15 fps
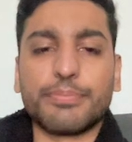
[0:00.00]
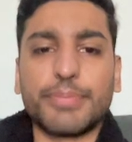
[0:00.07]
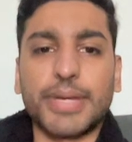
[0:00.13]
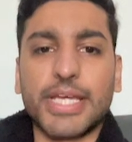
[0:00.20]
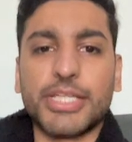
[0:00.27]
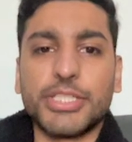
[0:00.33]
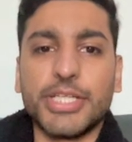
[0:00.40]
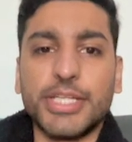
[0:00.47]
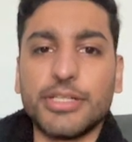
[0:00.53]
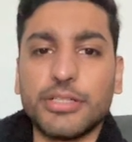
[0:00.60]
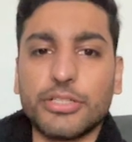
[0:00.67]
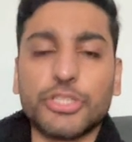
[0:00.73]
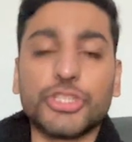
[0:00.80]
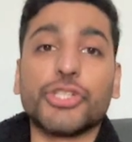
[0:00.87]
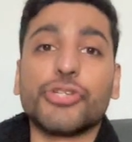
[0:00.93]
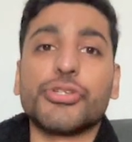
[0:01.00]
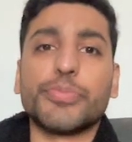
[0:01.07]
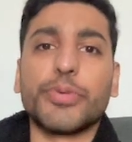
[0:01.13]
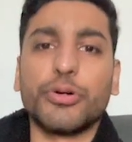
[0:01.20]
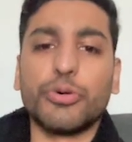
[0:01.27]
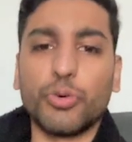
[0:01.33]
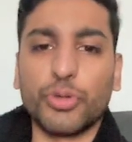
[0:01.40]
page here,
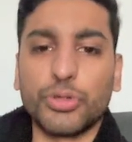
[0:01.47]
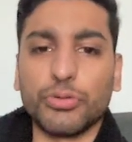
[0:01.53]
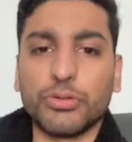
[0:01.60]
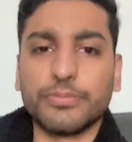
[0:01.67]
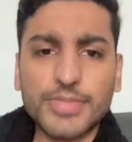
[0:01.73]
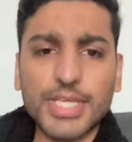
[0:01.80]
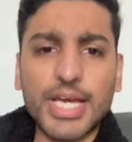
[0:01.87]
jojoba oil,